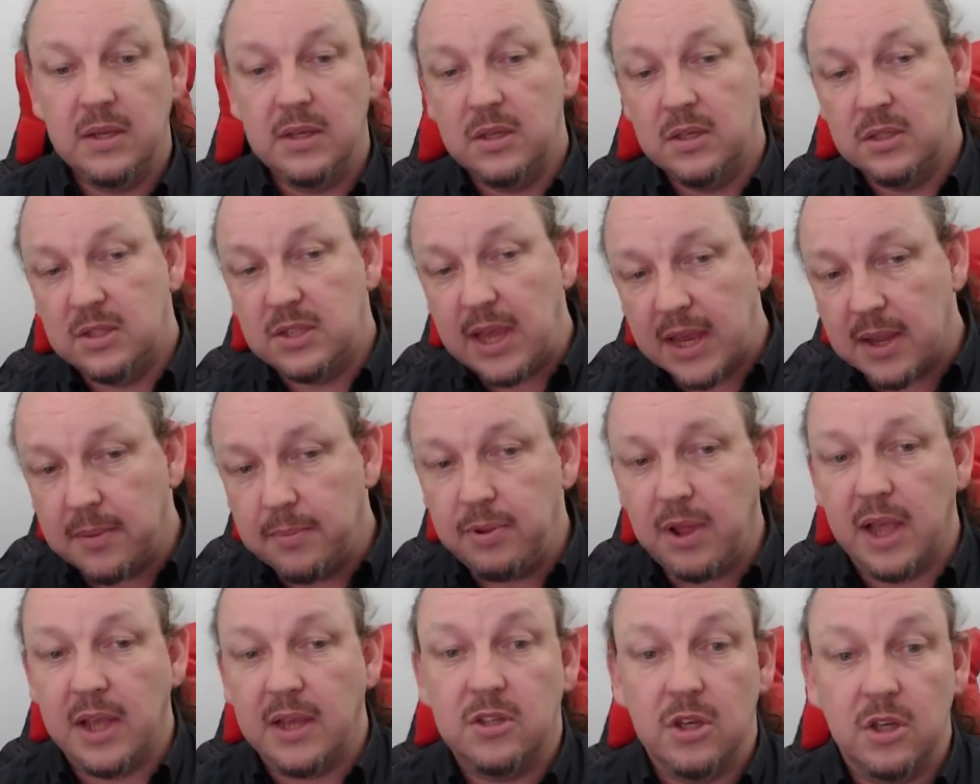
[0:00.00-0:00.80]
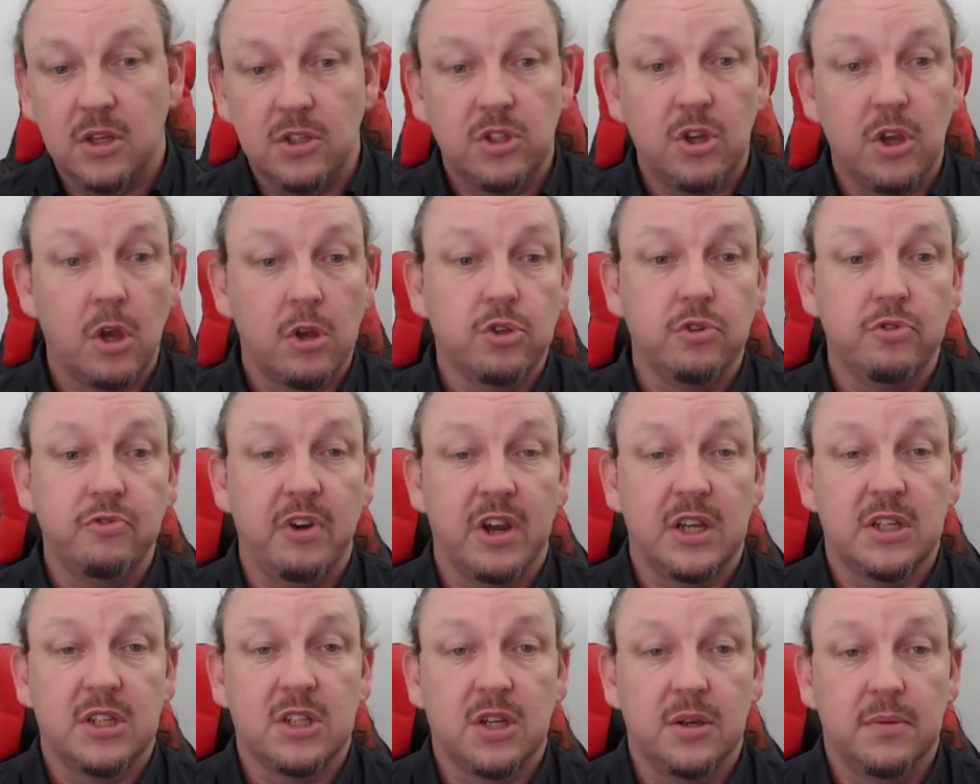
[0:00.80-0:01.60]
Second place, social
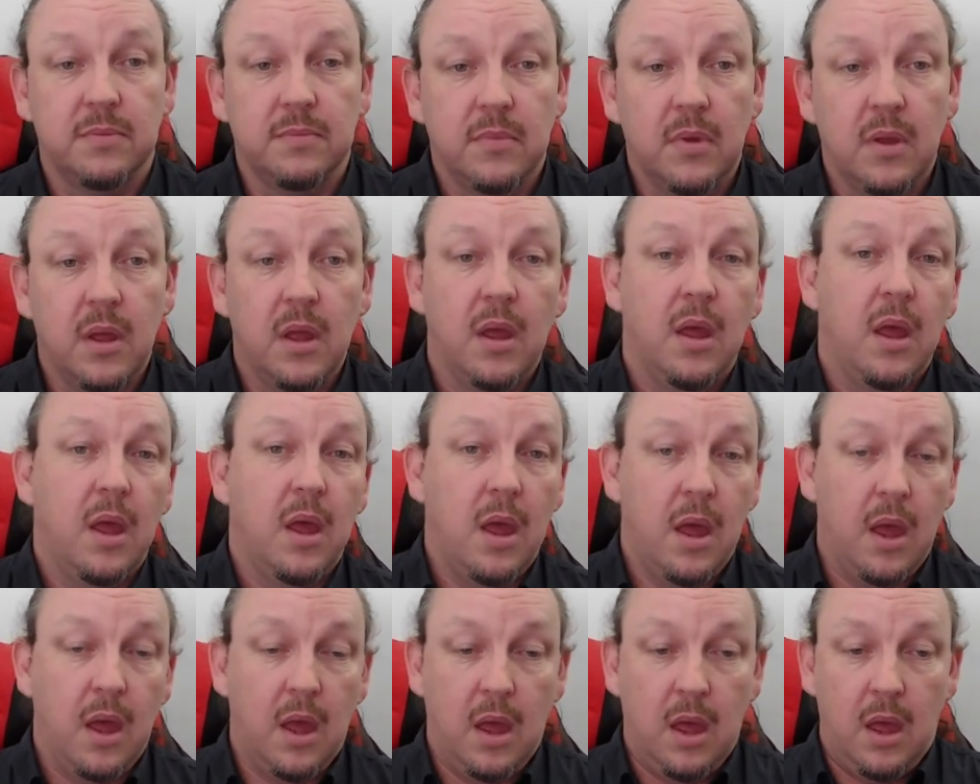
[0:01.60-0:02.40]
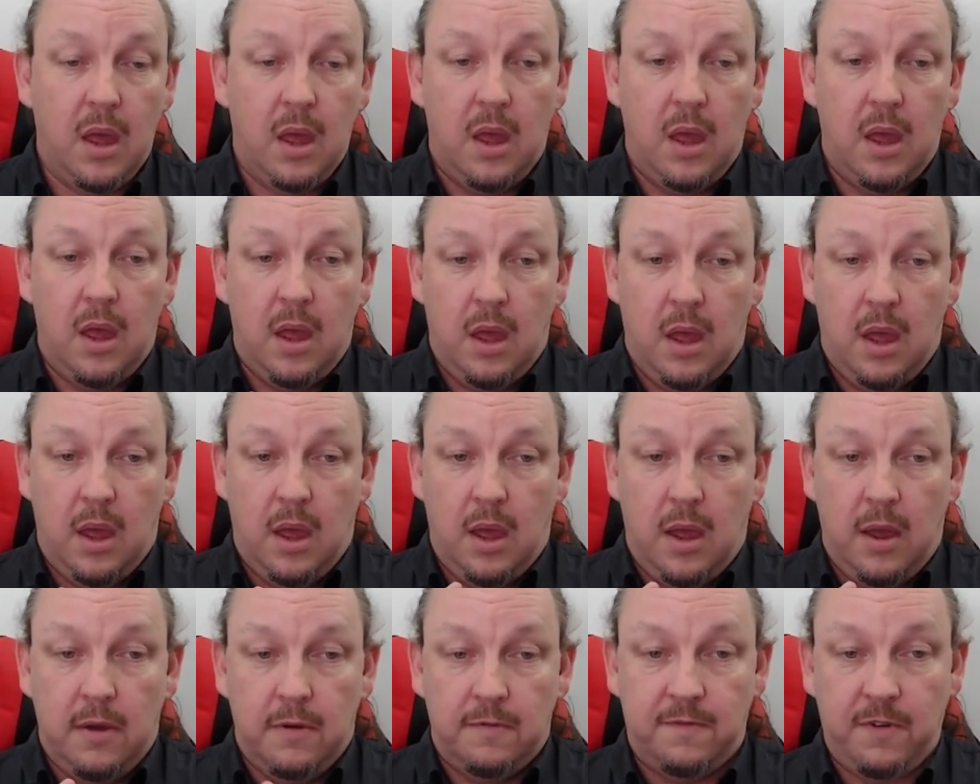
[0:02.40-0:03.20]
risk.
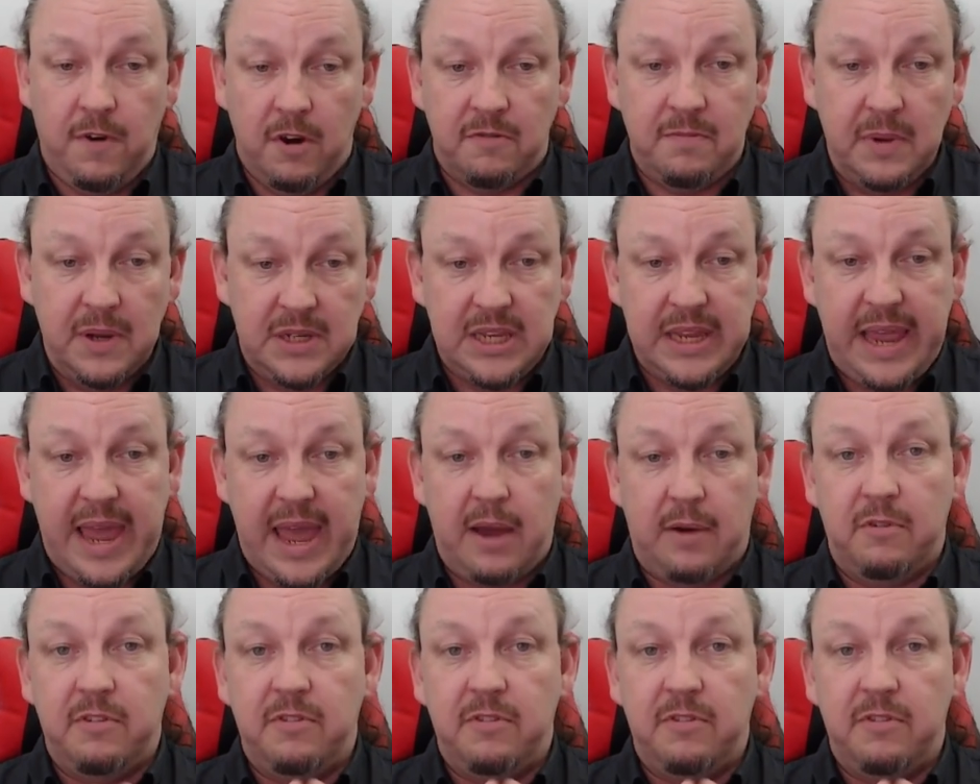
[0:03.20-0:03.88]
Fear of missing out.